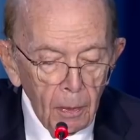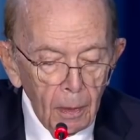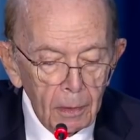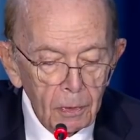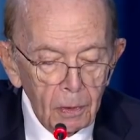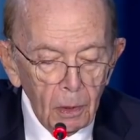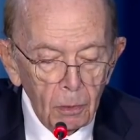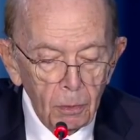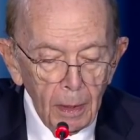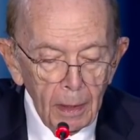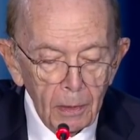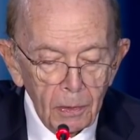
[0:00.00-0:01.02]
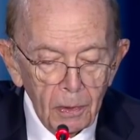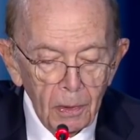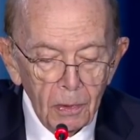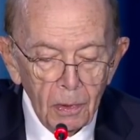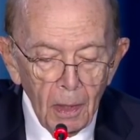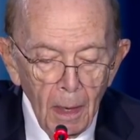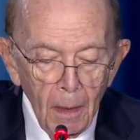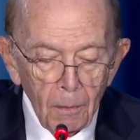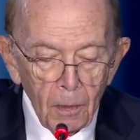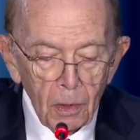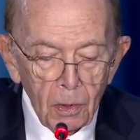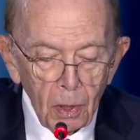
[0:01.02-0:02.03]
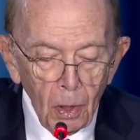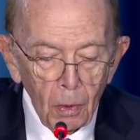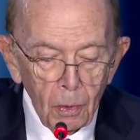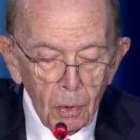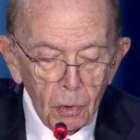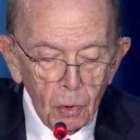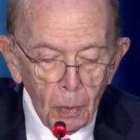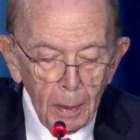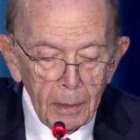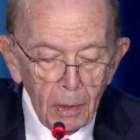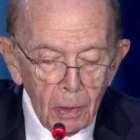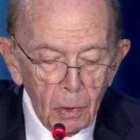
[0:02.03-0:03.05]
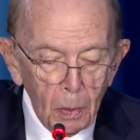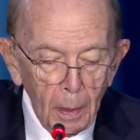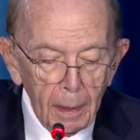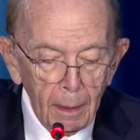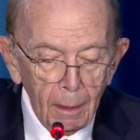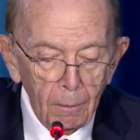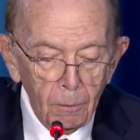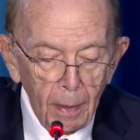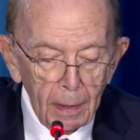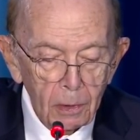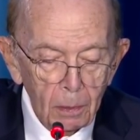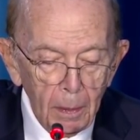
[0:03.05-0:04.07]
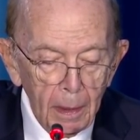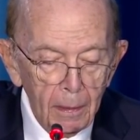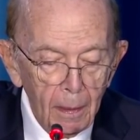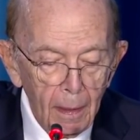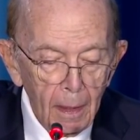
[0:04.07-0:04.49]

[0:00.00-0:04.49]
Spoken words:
also raises the total 2020 investment